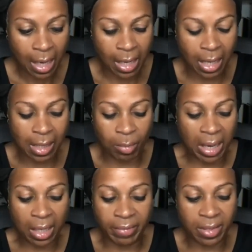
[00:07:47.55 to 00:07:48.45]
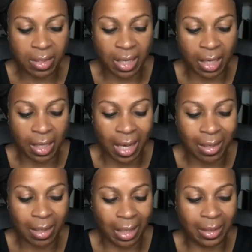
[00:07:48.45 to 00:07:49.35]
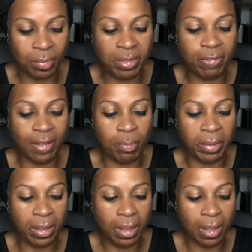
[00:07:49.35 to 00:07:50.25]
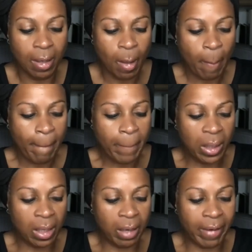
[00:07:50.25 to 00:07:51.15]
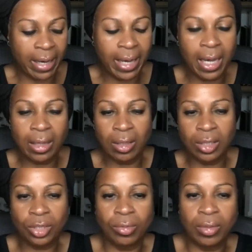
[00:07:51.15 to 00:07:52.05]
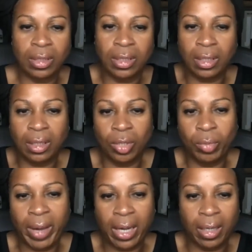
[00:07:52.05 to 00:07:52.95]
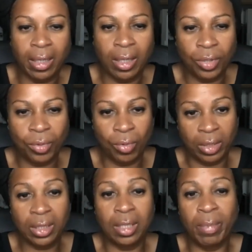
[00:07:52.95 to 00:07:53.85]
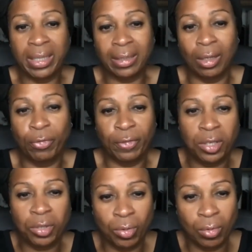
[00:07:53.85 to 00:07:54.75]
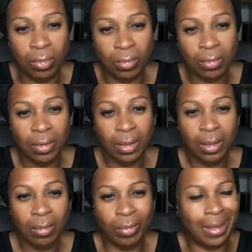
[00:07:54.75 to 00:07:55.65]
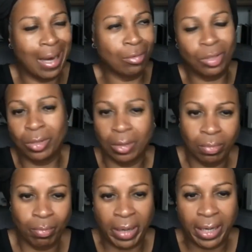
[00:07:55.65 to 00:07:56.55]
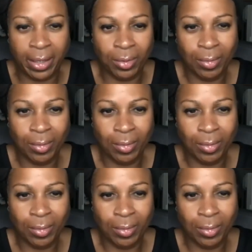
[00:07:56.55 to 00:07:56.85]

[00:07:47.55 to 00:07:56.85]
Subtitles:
And I'm not even saying that like to be flippant, but if I can't look at you and see the humanity in you and see myself in you without your bio,